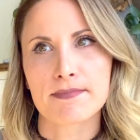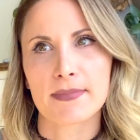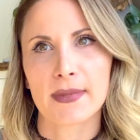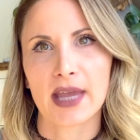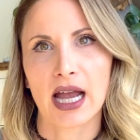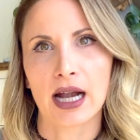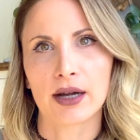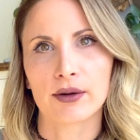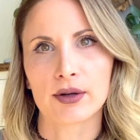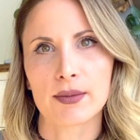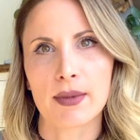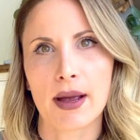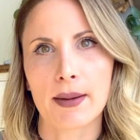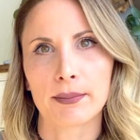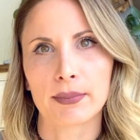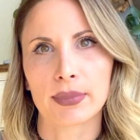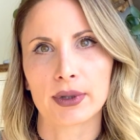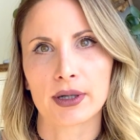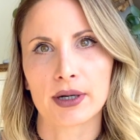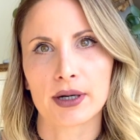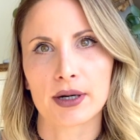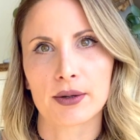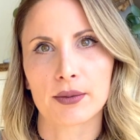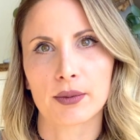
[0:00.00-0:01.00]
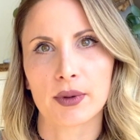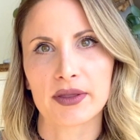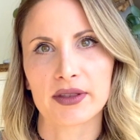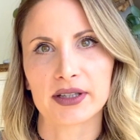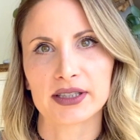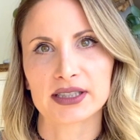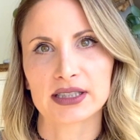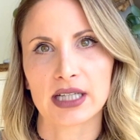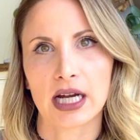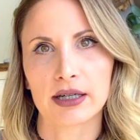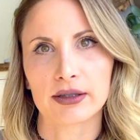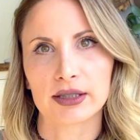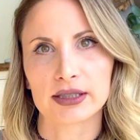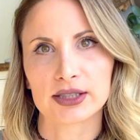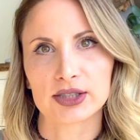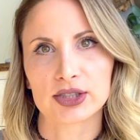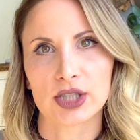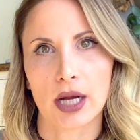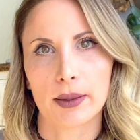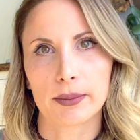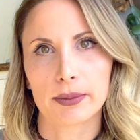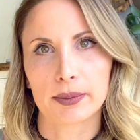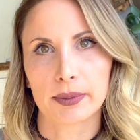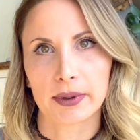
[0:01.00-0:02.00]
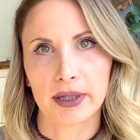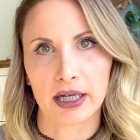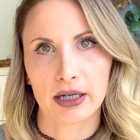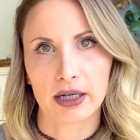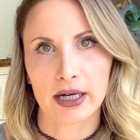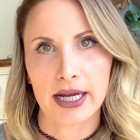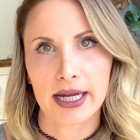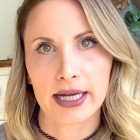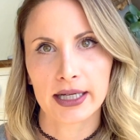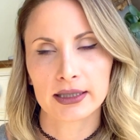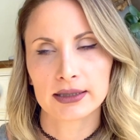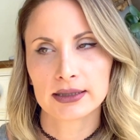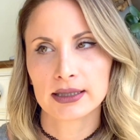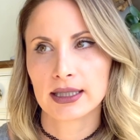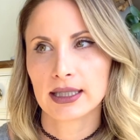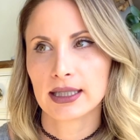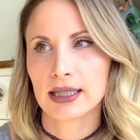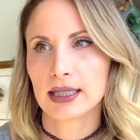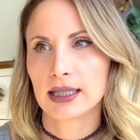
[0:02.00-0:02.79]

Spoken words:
I remember when the siren stopped blaring